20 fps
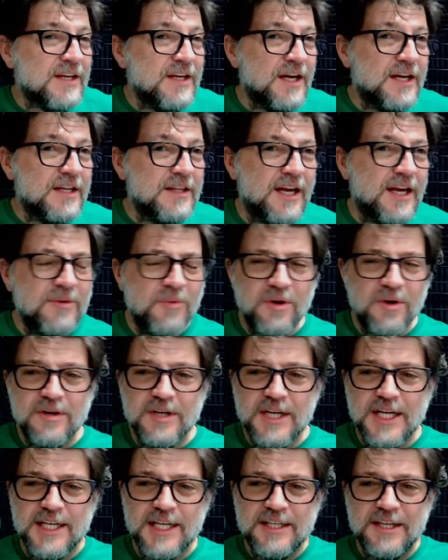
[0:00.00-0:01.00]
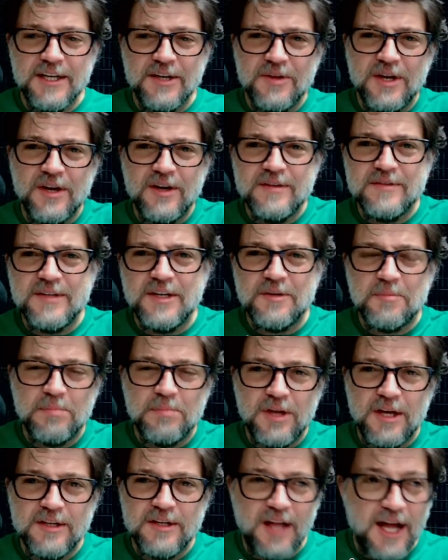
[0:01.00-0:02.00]
were, you know, their
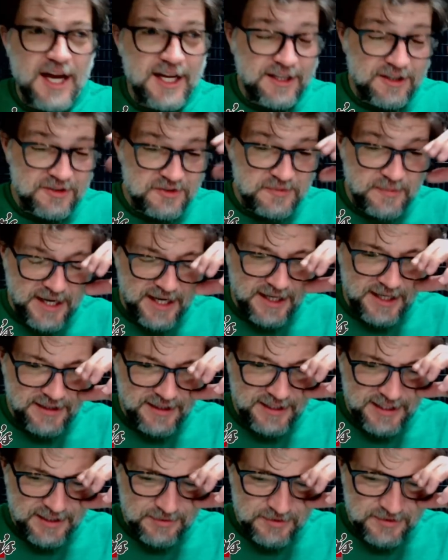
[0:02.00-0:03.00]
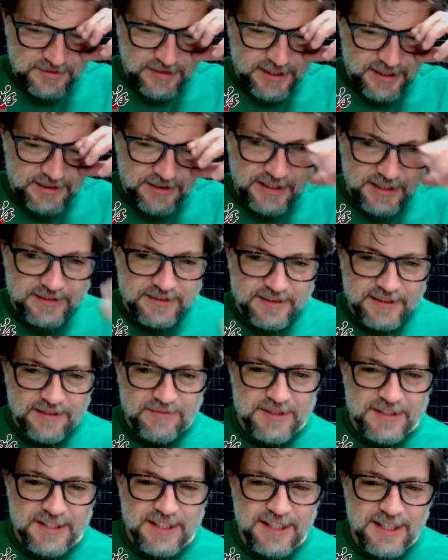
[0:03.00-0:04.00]
bloodline goes back, I think it was like late
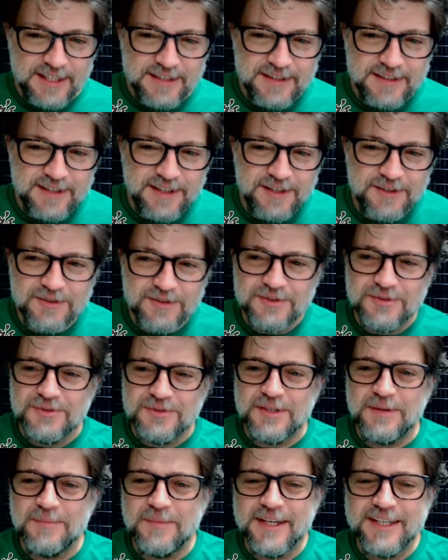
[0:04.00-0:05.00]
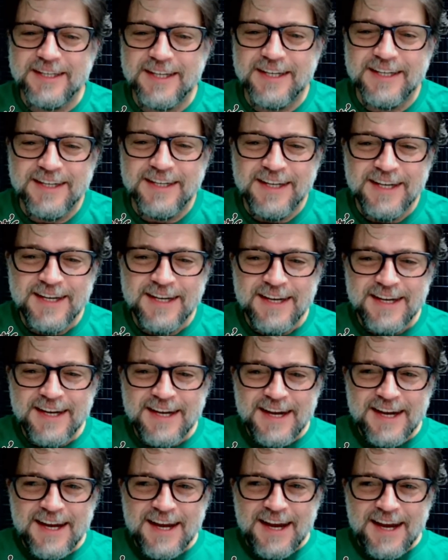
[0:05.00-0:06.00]
1800s or something like that.
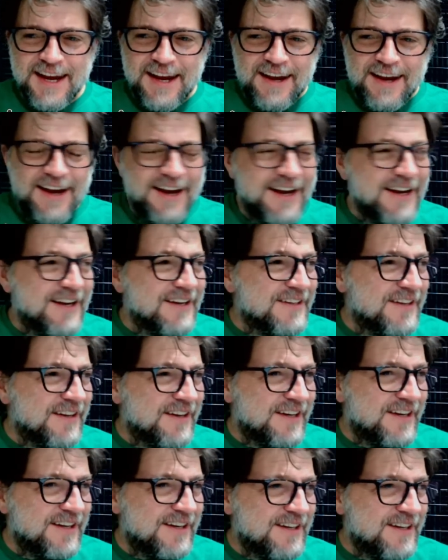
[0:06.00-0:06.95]
And